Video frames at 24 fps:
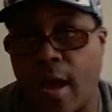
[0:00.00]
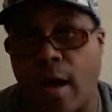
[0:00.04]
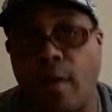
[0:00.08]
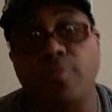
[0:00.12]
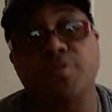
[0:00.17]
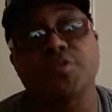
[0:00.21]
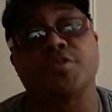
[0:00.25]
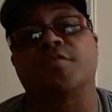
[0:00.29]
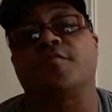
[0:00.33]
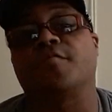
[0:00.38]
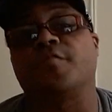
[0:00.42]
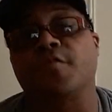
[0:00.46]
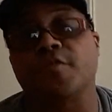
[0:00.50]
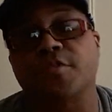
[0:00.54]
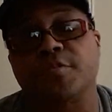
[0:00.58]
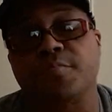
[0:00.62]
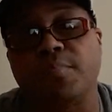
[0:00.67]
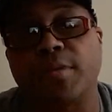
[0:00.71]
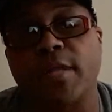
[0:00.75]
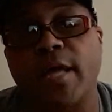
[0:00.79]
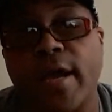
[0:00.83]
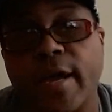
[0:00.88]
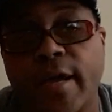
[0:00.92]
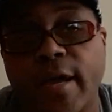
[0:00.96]
I was the first
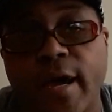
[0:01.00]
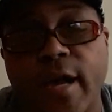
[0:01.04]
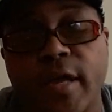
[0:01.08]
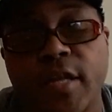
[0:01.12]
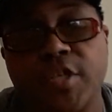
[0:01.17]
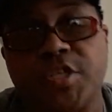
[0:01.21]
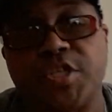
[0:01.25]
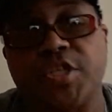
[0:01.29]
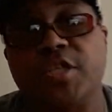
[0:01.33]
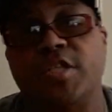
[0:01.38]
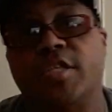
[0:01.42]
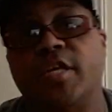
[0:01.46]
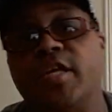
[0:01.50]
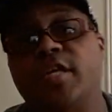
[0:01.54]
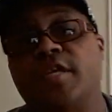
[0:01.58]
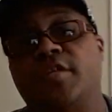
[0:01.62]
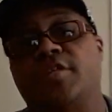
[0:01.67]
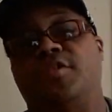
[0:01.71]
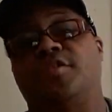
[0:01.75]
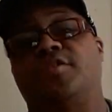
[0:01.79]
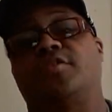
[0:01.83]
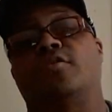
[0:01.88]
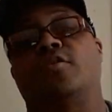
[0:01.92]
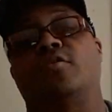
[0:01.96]
black guy that she
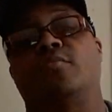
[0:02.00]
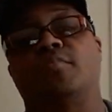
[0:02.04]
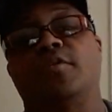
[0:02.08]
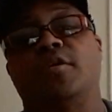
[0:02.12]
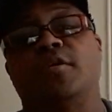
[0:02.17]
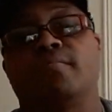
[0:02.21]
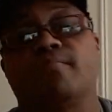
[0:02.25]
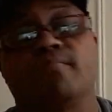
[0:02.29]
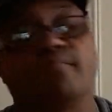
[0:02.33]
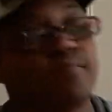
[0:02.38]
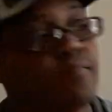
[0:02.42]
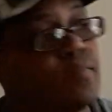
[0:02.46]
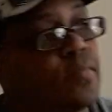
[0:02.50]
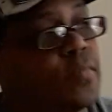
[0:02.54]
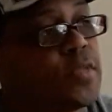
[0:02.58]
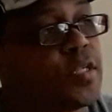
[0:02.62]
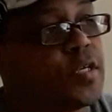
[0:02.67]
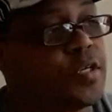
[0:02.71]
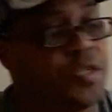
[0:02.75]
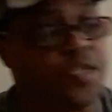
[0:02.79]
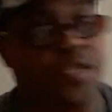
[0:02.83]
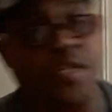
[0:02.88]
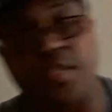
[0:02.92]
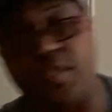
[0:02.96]
dated, she told me.
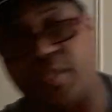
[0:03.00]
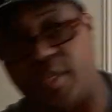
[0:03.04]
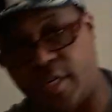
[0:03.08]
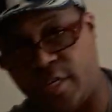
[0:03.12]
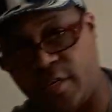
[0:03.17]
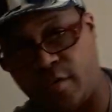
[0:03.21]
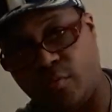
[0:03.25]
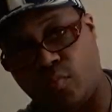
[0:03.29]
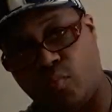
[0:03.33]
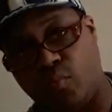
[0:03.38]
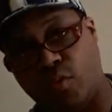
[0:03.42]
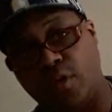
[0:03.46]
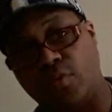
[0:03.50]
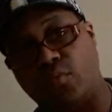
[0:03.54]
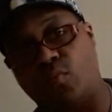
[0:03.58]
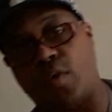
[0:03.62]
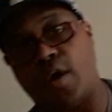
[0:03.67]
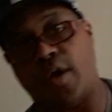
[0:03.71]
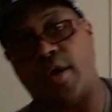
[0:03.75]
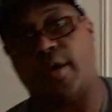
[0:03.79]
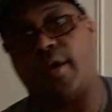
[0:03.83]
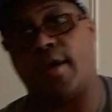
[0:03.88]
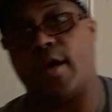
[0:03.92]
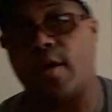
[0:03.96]
She had dated one
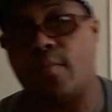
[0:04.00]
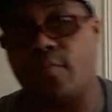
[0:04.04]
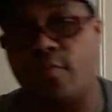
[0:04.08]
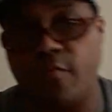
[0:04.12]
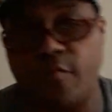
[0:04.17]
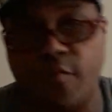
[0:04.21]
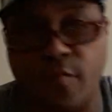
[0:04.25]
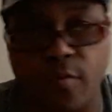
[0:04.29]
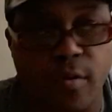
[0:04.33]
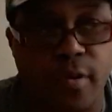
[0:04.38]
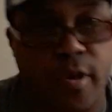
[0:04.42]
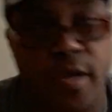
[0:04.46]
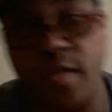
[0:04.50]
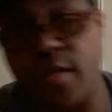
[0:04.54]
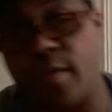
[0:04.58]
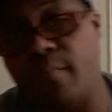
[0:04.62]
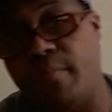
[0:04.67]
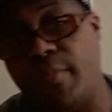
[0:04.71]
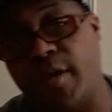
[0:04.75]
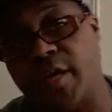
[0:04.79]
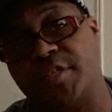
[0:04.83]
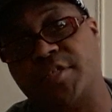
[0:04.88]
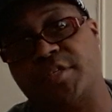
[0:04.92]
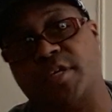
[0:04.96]
white guy before and a
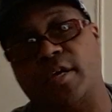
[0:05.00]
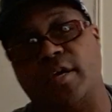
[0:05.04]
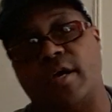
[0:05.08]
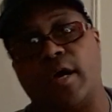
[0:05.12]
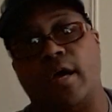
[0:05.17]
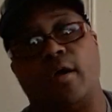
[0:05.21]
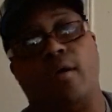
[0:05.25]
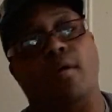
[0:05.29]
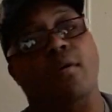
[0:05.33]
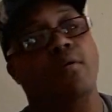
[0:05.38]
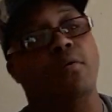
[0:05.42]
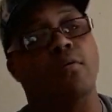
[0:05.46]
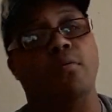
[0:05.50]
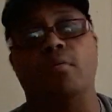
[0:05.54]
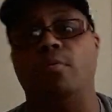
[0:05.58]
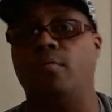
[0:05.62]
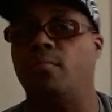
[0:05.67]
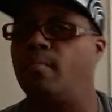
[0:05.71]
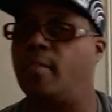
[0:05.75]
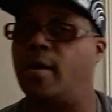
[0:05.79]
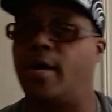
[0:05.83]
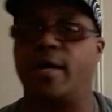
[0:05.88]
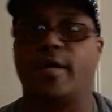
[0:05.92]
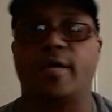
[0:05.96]
Mexican guy. Oh
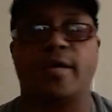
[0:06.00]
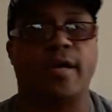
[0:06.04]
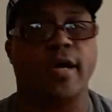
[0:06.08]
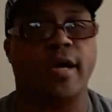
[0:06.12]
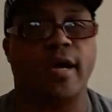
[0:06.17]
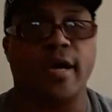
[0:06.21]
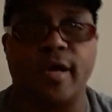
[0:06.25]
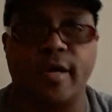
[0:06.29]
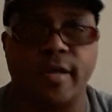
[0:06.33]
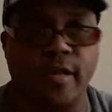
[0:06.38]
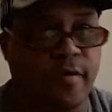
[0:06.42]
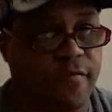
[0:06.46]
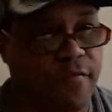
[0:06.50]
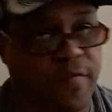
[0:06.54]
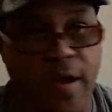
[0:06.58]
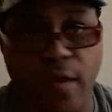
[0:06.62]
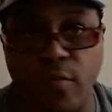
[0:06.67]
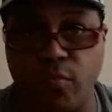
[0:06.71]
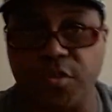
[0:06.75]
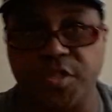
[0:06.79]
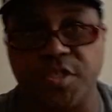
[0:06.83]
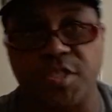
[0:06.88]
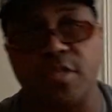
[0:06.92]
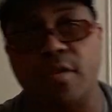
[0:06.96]
my God. If I
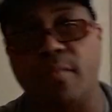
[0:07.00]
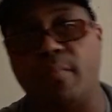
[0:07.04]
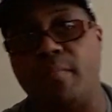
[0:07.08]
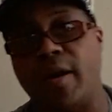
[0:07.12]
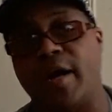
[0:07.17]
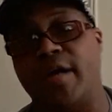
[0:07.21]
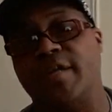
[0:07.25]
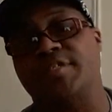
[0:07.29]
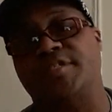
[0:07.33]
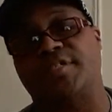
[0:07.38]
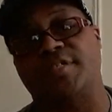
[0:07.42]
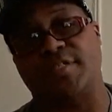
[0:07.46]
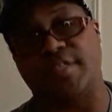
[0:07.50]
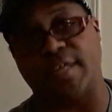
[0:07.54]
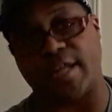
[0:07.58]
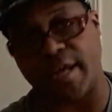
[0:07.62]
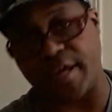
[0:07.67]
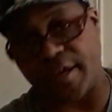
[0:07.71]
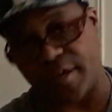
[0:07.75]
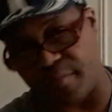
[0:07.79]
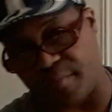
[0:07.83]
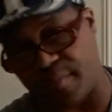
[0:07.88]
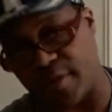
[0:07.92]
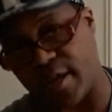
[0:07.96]
was in the mindset that
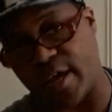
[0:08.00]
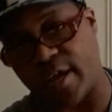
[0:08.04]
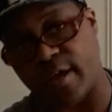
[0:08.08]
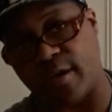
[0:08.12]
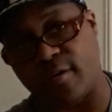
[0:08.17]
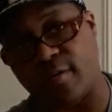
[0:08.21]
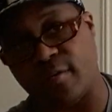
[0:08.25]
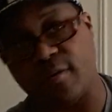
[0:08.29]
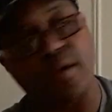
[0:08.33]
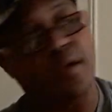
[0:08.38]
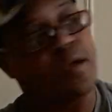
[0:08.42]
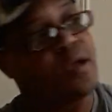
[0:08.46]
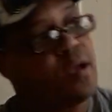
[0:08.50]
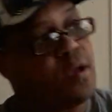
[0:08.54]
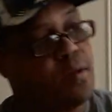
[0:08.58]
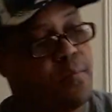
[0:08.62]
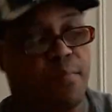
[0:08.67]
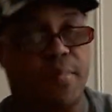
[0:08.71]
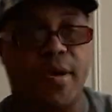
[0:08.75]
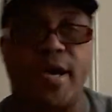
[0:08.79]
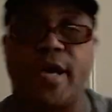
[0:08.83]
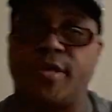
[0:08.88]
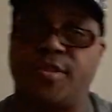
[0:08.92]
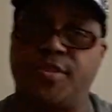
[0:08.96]
I am now,
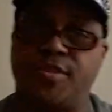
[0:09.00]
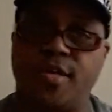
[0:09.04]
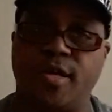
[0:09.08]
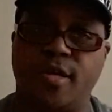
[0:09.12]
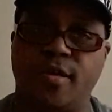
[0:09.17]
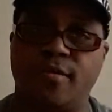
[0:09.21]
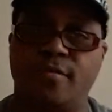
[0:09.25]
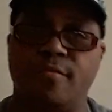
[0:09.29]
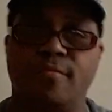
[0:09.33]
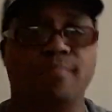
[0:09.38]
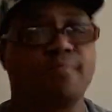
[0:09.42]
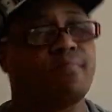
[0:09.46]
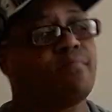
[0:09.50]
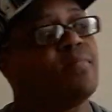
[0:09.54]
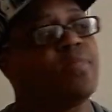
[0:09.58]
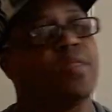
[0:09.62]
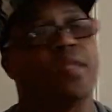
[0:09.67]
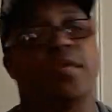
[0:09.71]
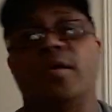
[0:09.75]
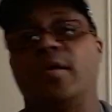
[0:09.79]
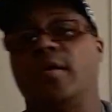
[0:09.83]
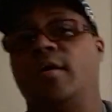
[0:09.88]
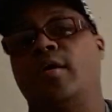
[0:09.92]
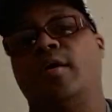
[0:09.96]
back then,
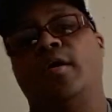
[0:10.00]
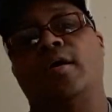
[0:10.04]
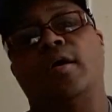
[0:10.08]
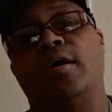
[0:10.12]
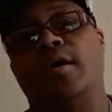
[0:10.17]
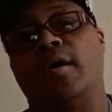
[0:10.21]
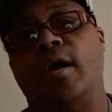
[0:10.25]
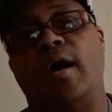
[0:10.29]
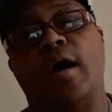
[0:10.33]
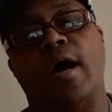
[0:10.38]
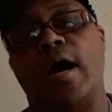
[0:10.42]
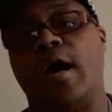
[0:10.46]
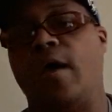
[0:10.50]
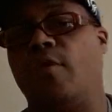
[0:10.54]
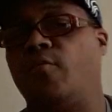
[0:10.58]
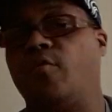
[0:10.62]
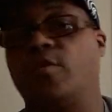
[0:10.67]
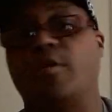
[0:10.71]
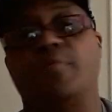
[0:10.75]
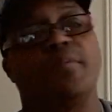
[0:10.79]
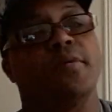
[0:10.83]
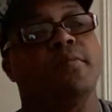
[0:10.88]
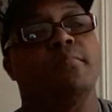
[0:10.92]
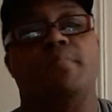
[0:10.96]
I
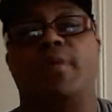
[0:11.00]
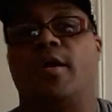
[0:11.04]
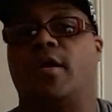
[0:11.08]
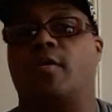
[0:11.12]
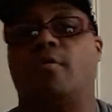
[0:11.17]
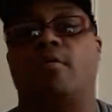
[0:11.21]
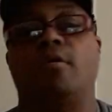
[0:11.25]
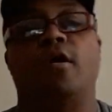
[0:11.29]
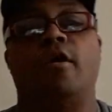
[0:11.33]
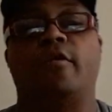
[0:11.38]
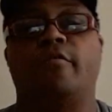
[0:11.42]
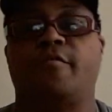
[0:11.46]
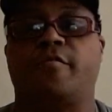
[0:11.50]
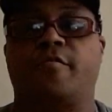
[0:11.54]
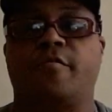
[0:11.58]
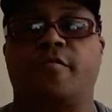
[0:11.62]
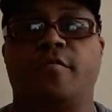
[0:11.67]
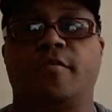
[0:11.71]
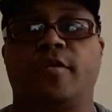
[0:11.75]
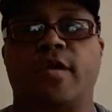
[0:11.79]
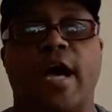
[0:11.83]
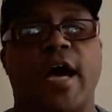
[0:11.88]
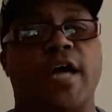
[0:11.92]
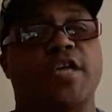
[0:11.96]
would have been better
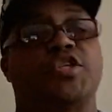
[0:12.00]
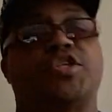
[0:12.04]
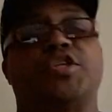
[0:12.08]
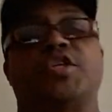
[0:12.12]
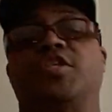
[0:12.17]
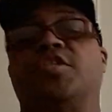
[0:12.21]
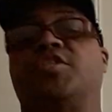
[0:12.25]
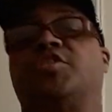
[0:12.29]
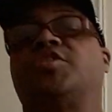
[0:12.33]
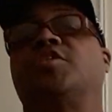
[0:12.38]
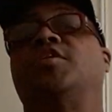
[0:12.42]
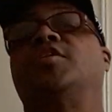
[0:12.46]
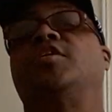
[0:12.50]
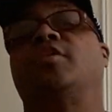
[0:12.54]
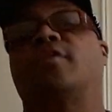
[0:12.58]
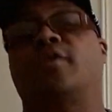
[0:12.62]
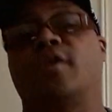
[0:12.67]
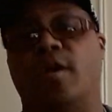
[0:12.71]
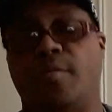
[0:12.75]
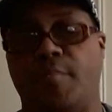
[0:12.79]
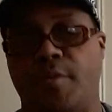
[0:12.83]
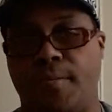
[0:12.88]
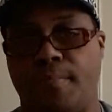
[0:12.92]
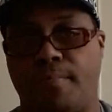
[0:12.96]
off. I should have seen it
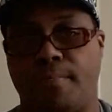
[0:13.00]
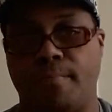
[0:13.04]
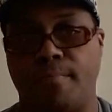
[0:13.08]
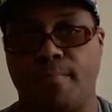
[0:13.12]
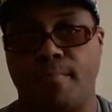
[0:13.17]
coming.